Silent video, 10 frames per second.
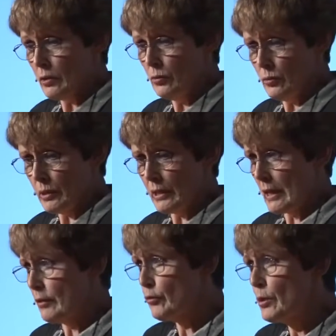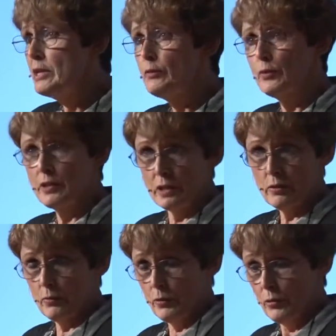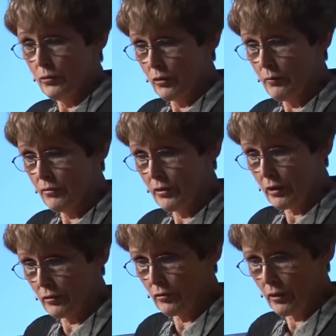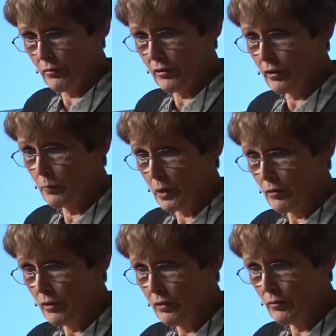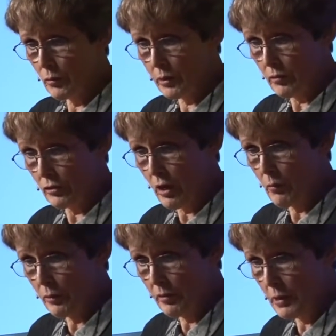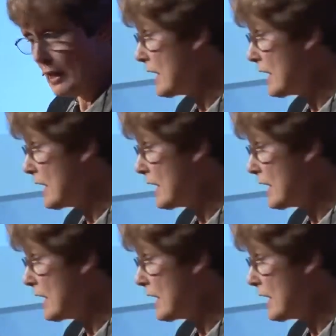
who at 3 different intervals of six months. He's going to start with him at